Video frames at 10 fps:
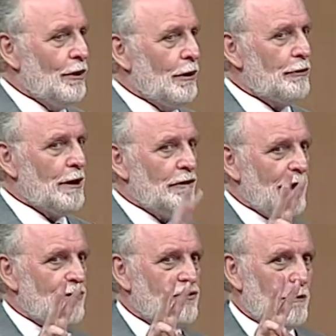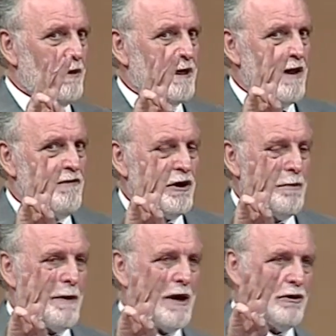There were three things that became very
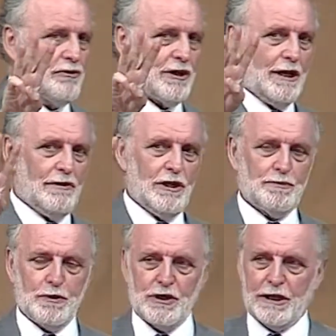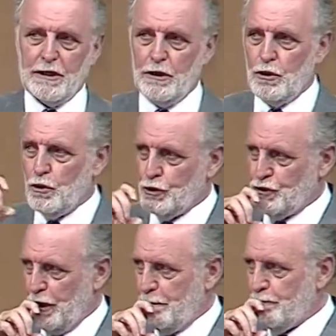apparent in this particular
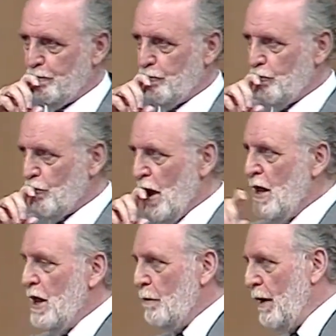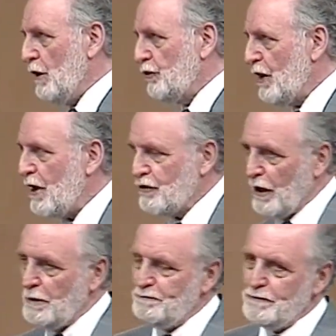orgy.
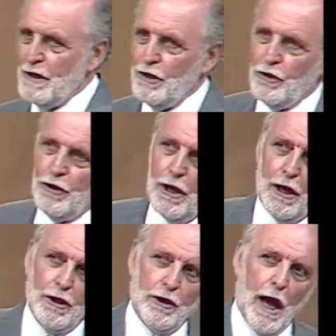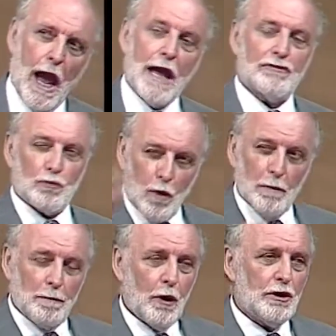Belshazzar, at
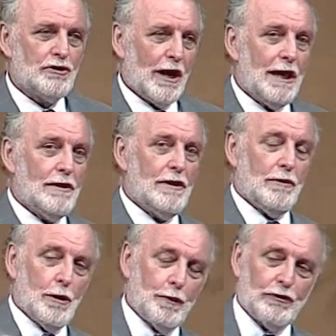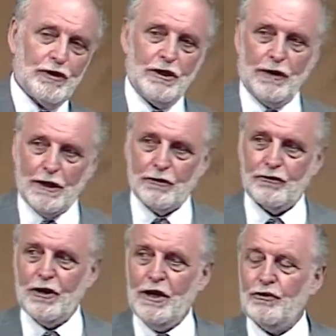one point in the
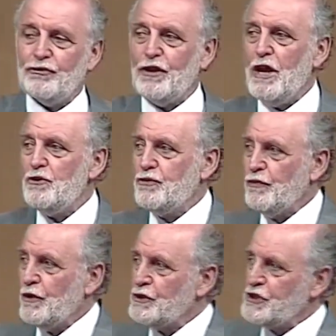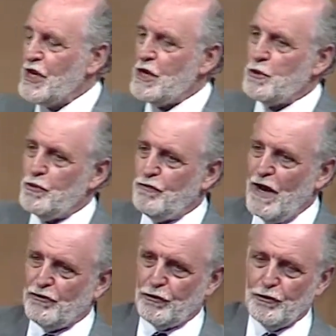proceedings, sent for the sacred
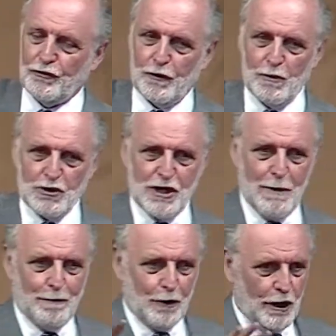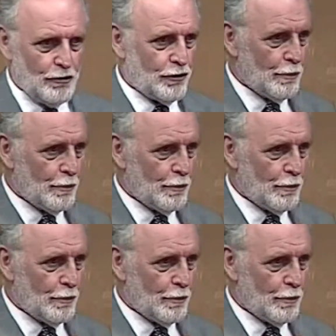vessels from the temple in